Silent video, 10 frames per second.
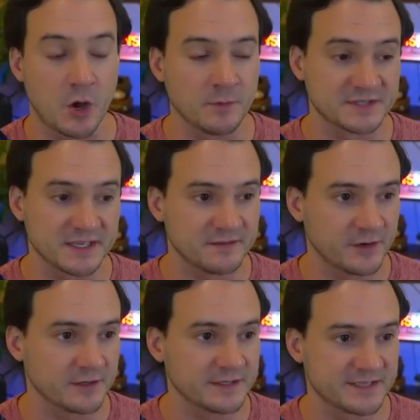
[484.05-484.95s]
almost
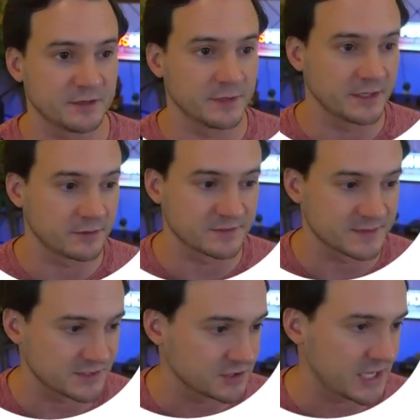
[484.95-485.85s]
inadvertently celebrated
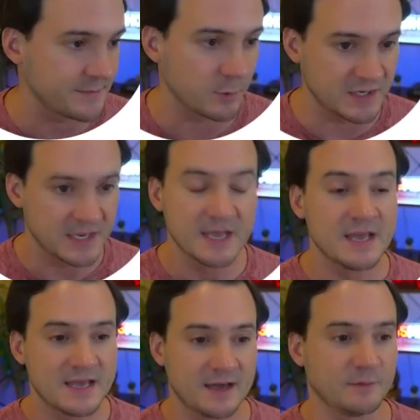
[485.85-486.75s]
Christmas in July, but
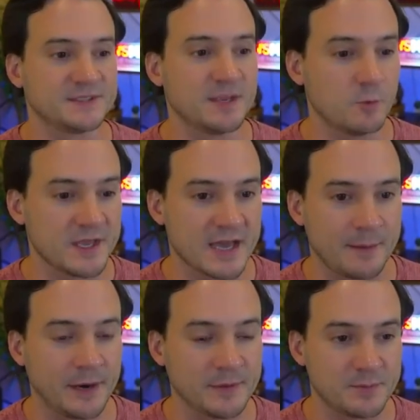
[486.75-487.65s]

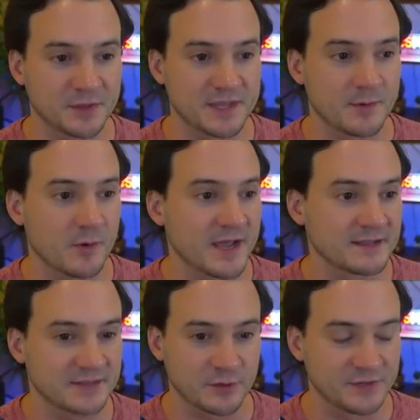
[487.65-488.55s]
I probably put them away.
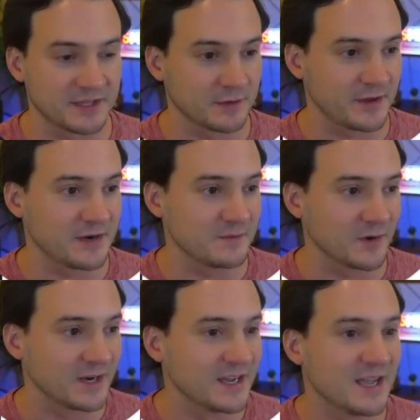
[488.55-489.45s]
So I don't think they're there
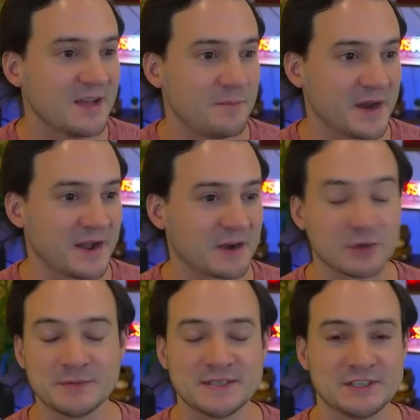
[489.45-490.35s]
anymore. But
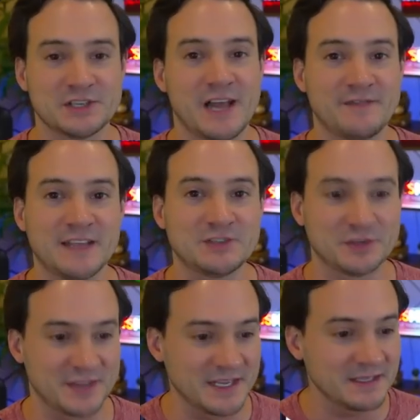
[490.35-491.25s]
Christmas in July, if that's your
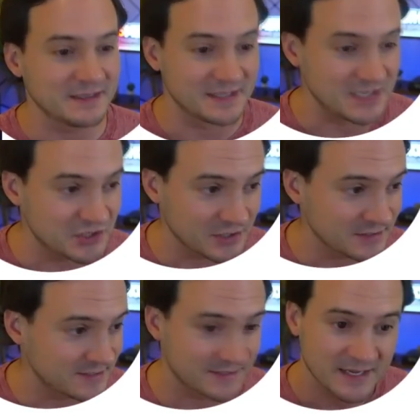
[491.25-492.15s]
thing, the
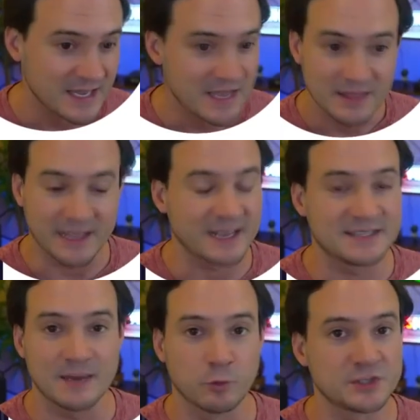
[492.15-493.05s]
t-shirts, like I
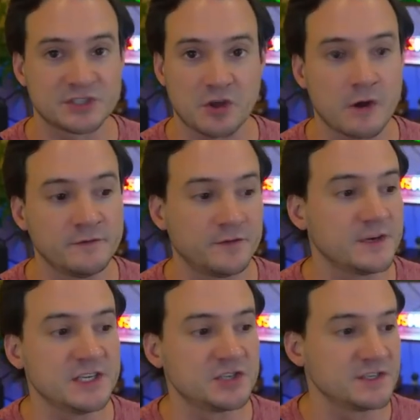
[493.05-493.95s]
said, we're starved for
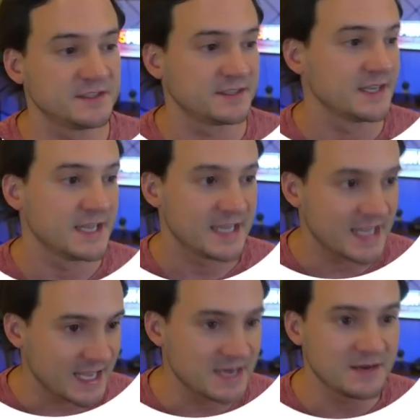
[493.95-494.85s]
niches
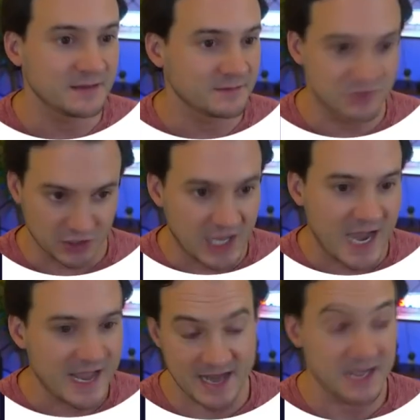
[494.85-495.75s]
in
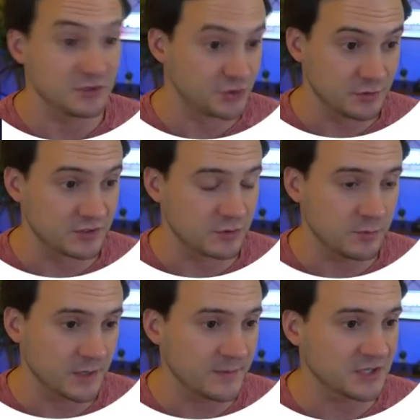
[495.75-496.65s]
July and in June too,
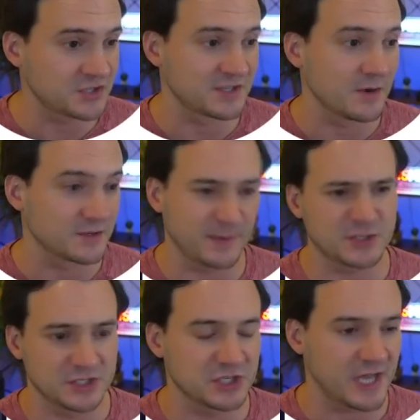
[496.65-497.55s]
pretty much. So
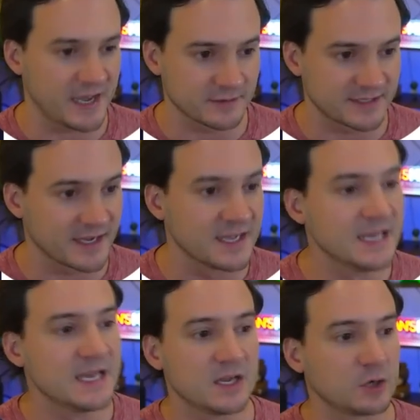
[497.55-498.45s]
especially July, I would say.
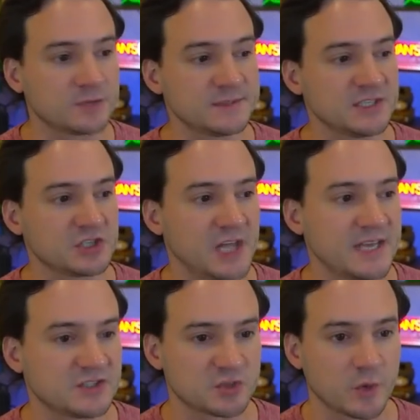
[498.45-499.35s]
Christmas in
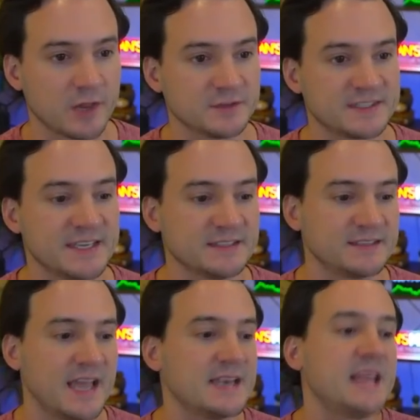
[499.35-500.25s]
July is just one of those
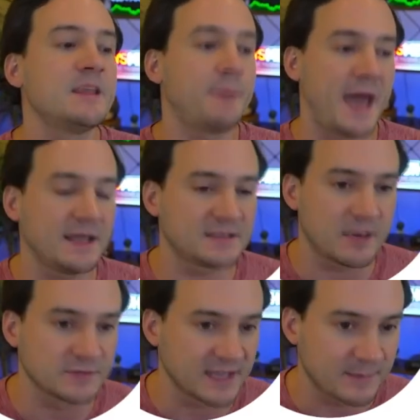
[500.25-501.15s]
things. And in the past,
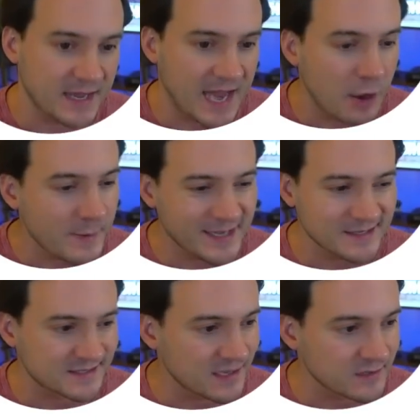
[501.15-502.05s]
I was like, man, how am I going
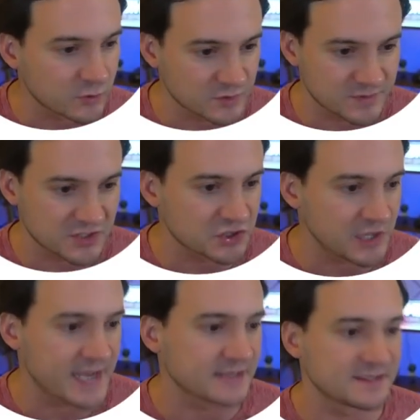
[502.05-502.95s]
to sell in Christmas in
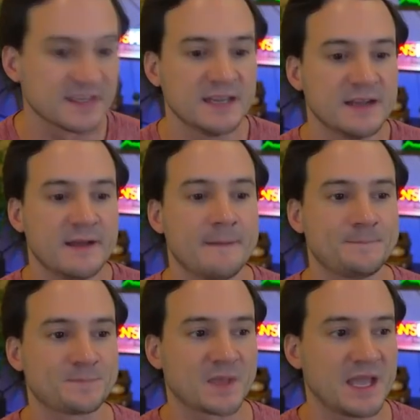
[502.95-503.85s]
July? Because
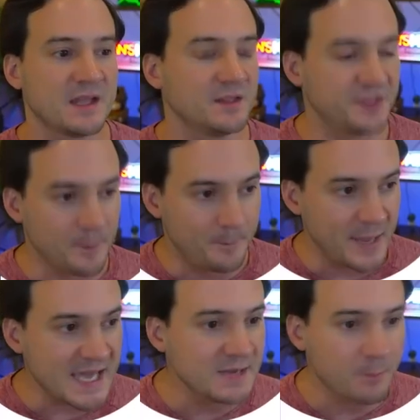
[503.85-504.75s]
the
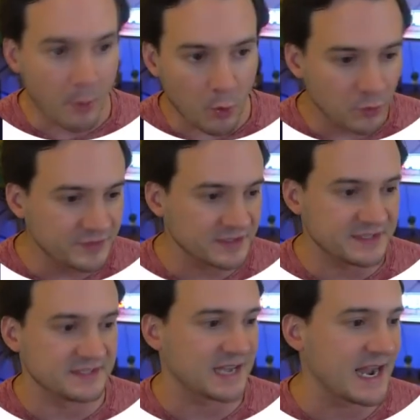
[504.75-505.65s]
big, bold
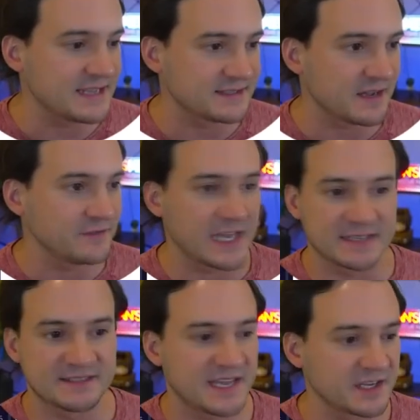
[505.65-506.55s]
designs of
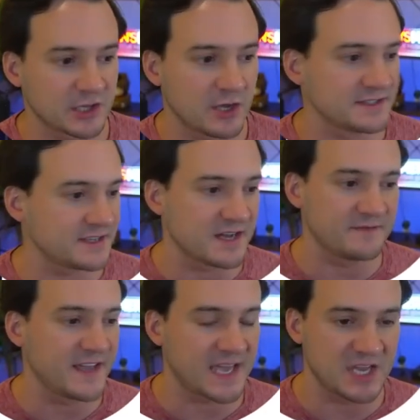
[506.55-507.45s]
like Santa Claus
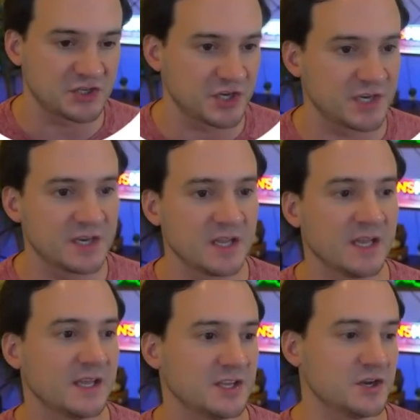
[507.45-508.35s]
on vacation,
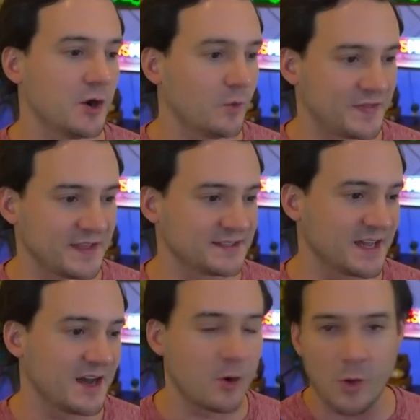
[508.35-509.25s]
you know, with his
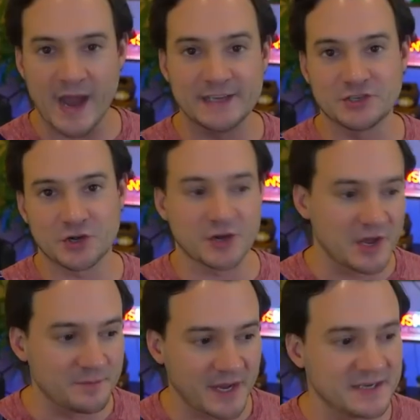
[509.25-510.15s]
Hawaiian shirt
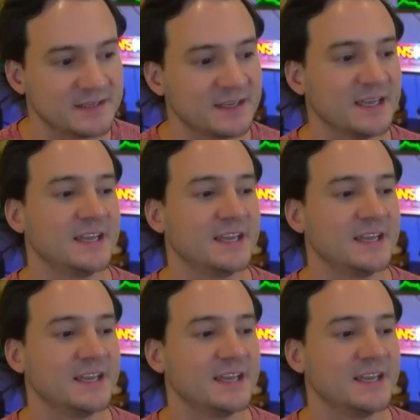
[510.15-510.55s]
unbuttoned,